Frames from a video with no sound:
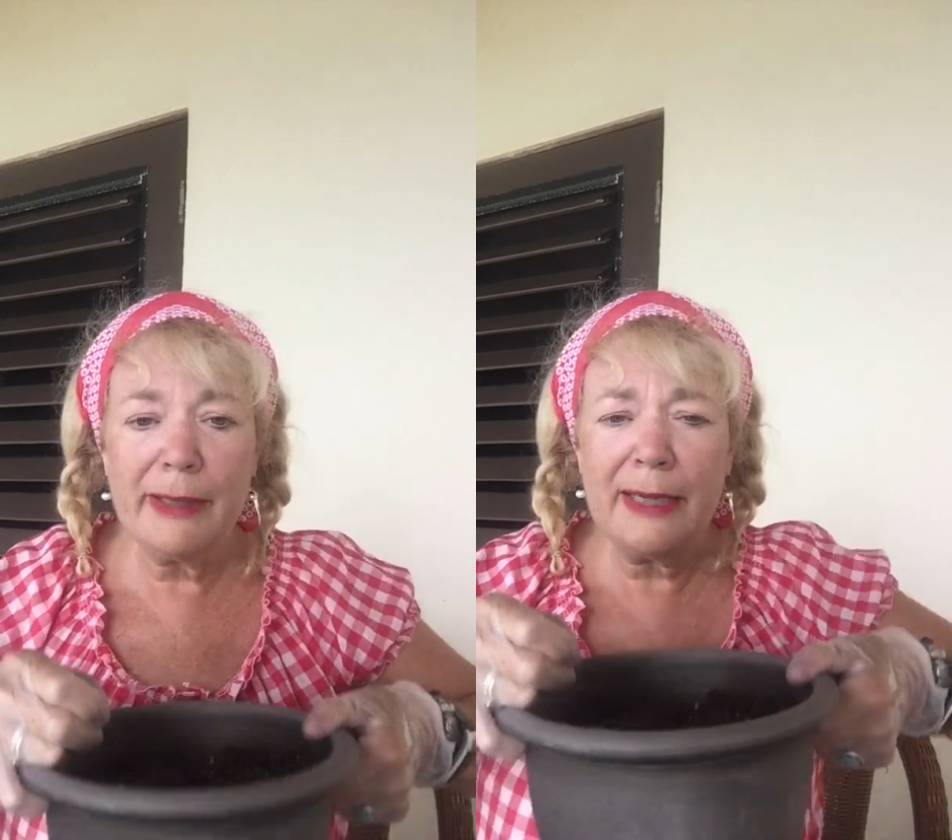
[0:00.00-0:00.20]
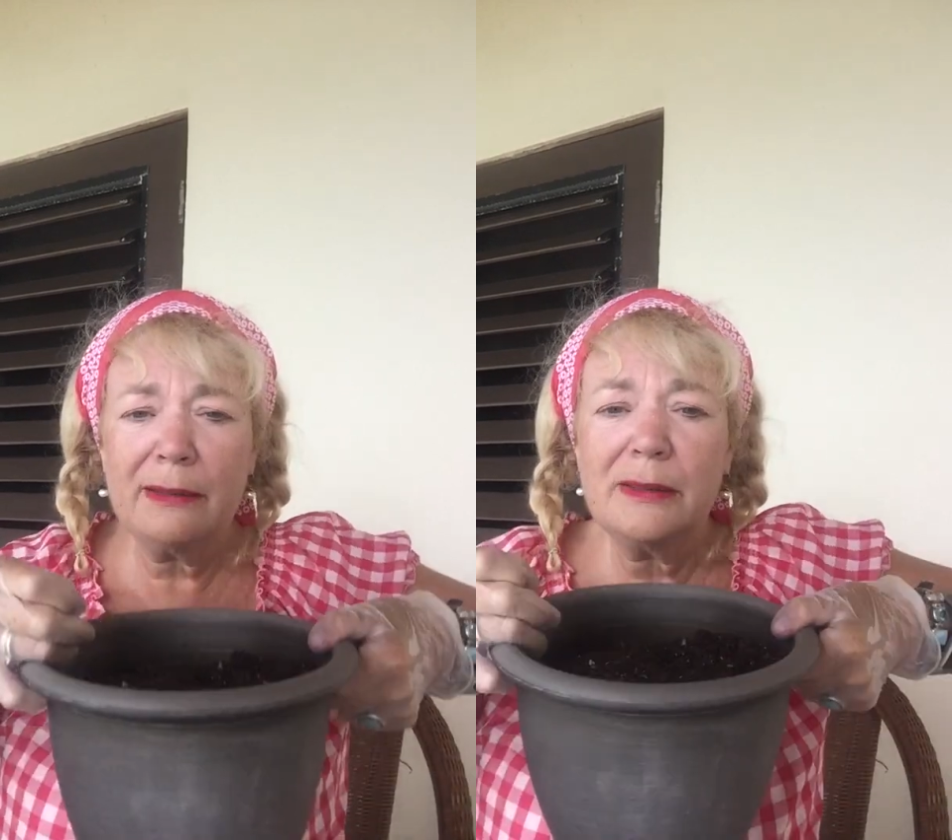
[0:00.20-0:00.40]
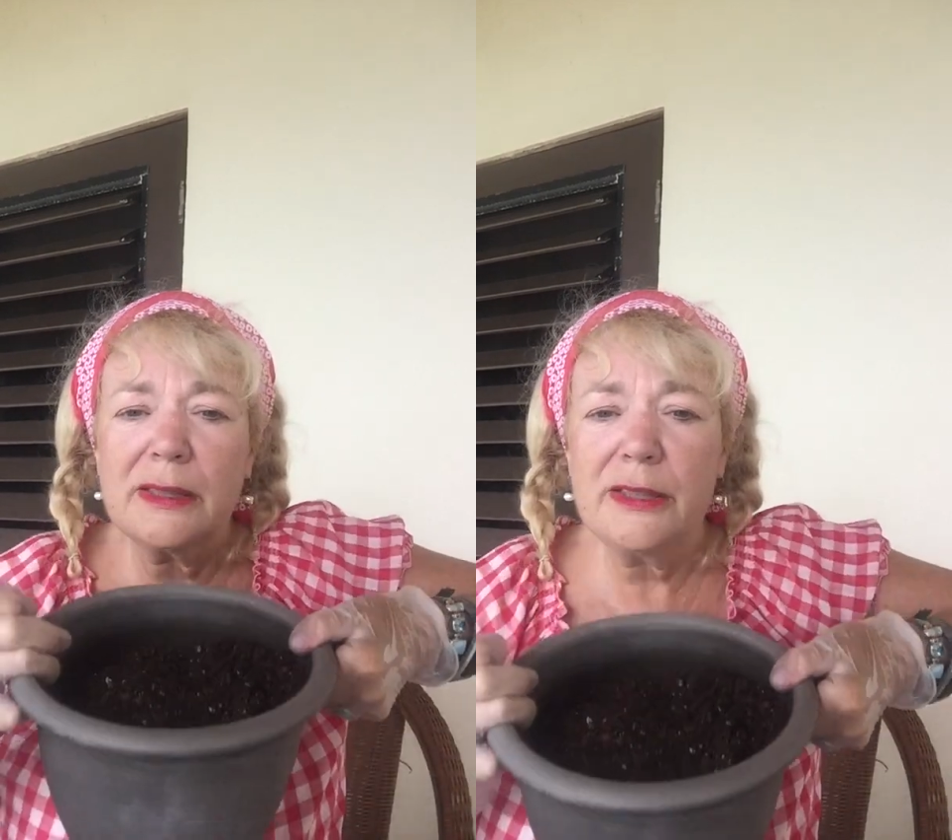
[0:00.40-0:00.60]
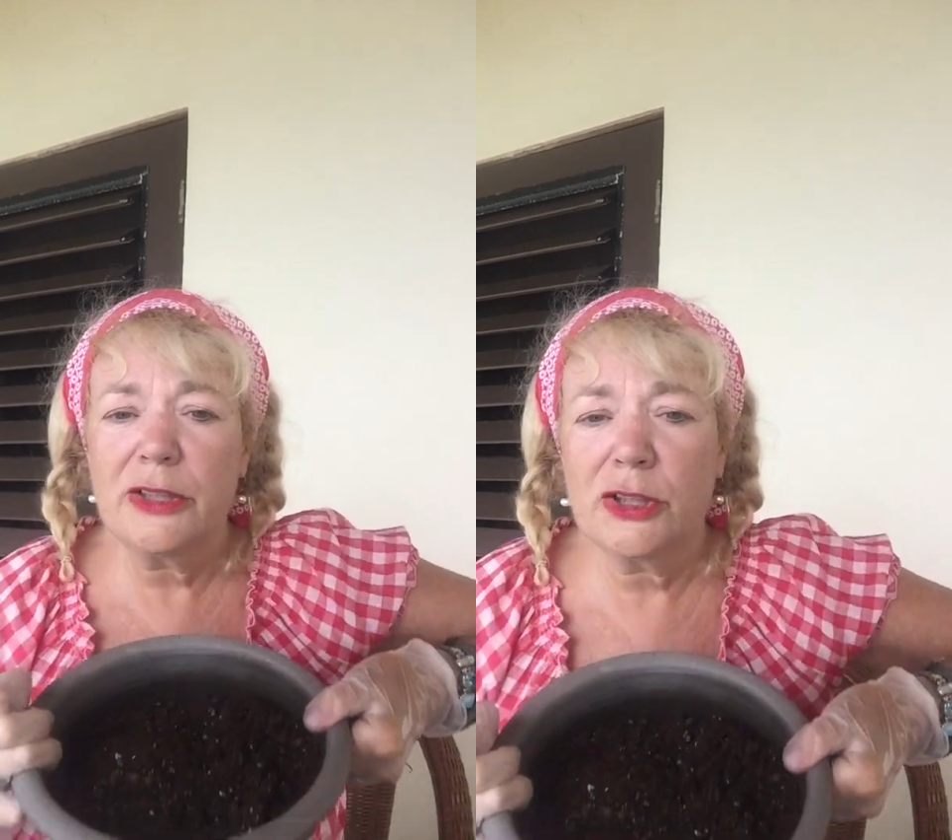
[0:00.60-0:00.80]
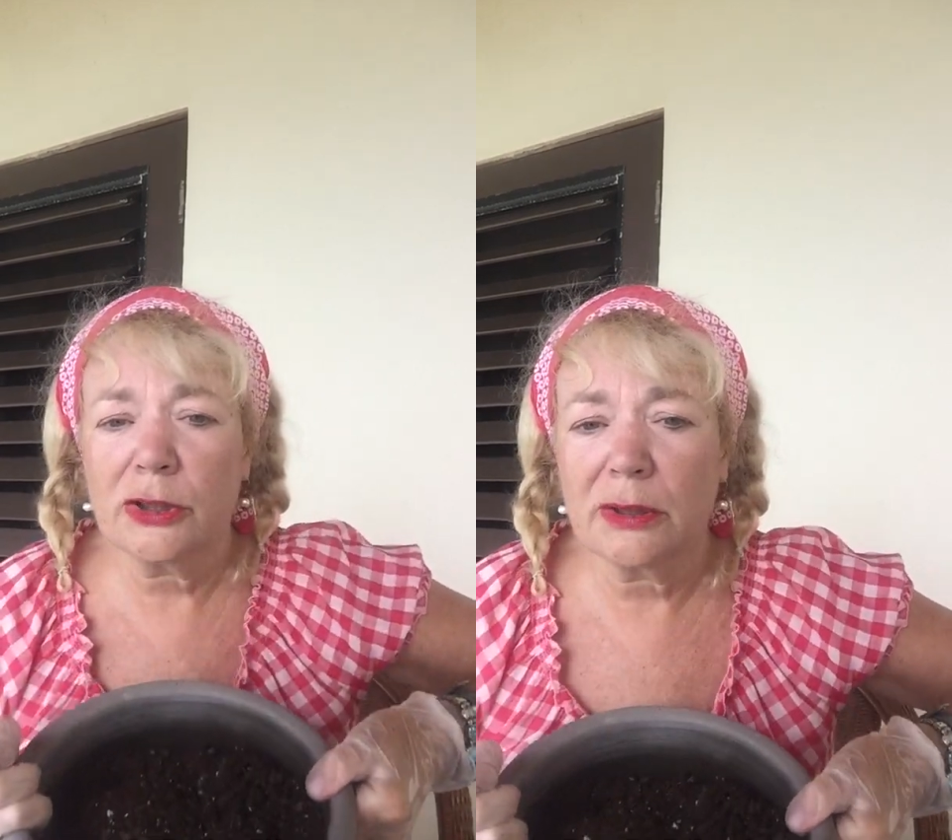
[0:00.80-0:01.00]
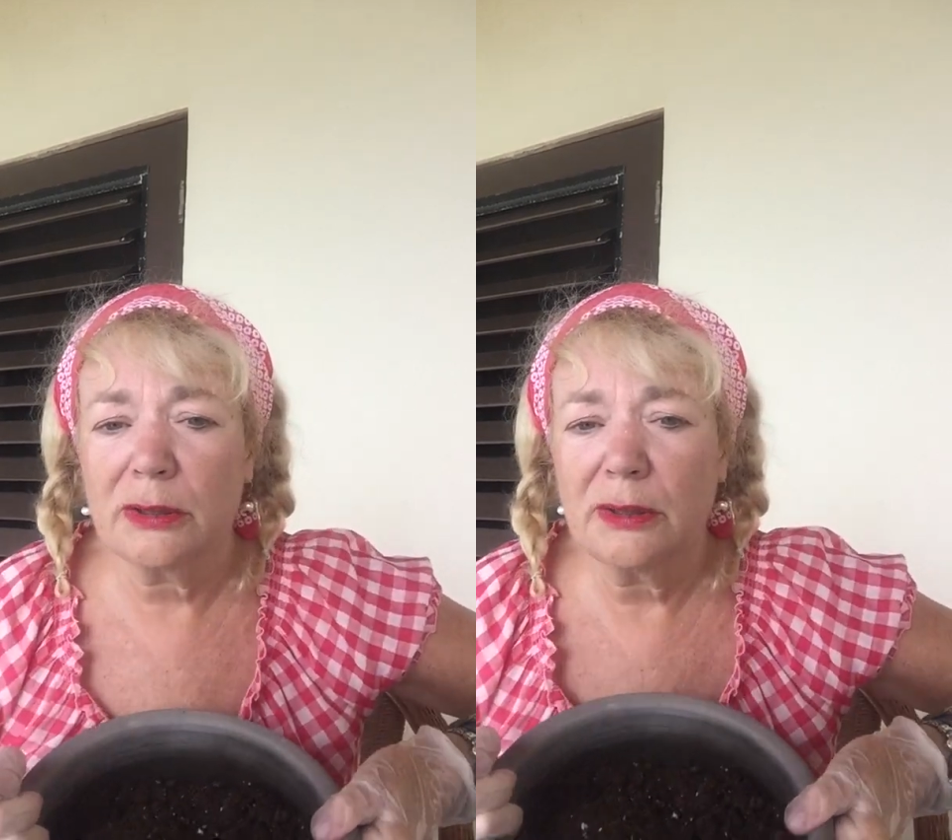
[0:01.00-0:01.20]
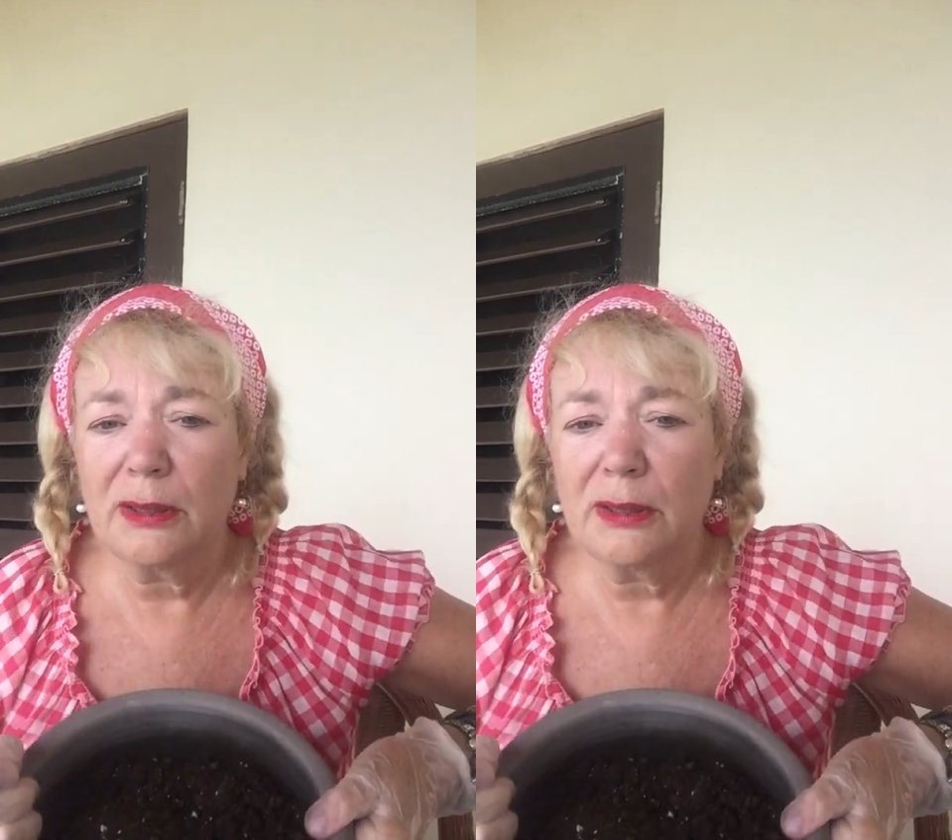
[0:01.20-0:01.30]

around the dirt,